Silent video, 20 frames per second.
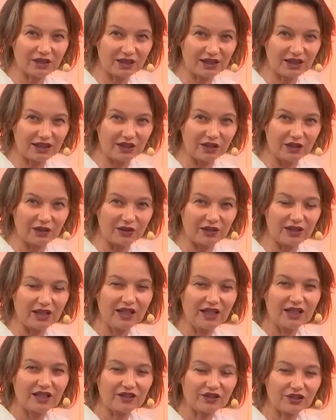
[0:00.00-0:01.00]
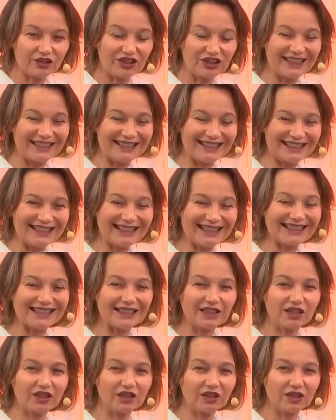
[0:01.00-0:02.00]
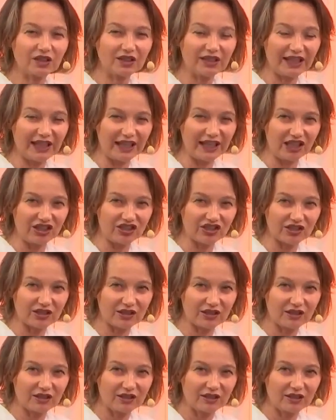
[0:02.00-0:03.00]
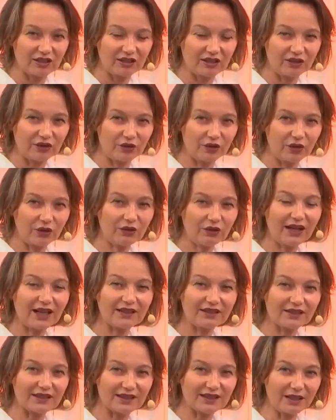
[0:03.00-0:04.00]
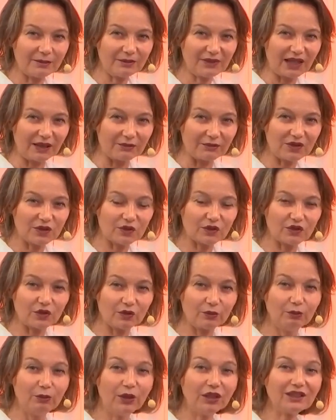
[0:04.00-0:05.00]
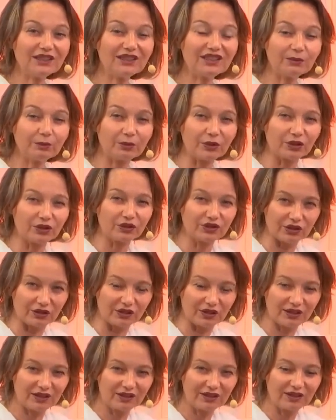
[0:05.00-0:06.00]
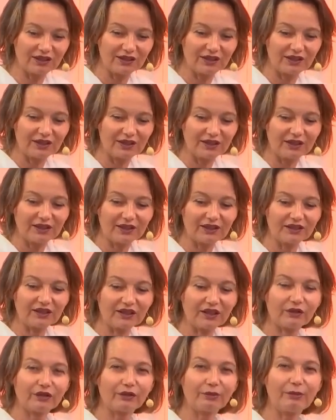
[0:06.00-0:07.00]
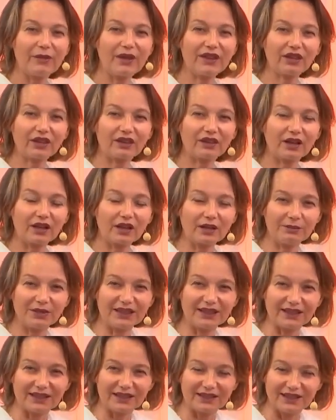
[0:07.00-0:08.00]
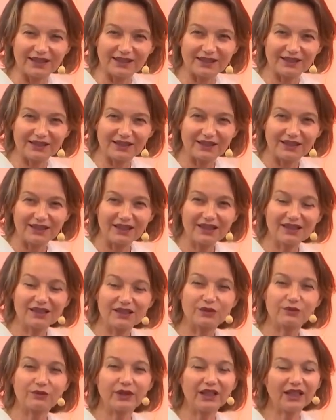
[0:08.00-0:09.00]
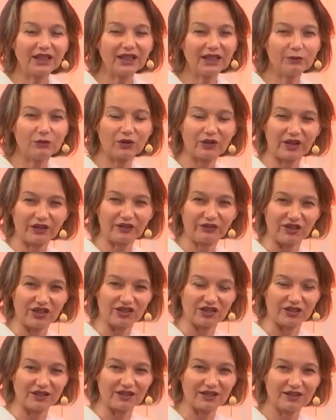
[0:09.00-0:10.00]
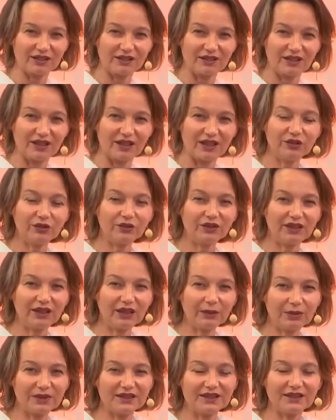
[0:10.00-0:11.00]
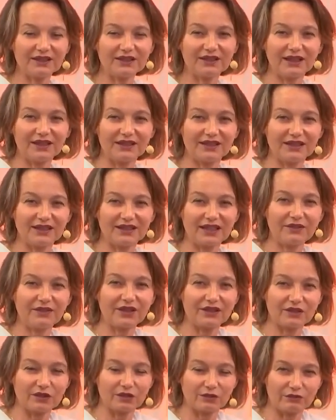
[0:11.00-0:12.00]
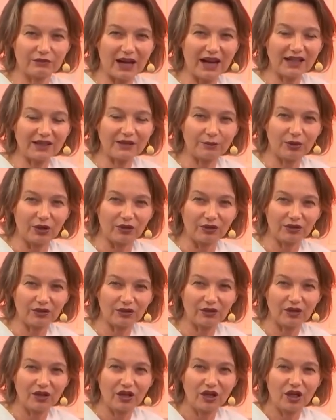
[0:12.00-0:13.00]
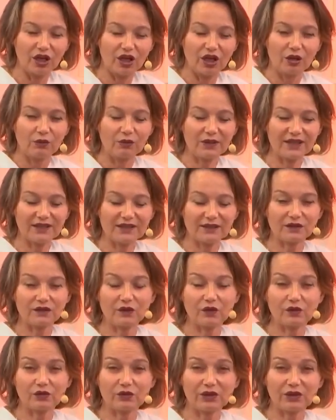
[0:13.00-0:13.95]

36 gauge, you know, at the same time. So the multipuncture in terms of methatherapy techniques is really more efficient. And you deposit the NCTF at the right point. With the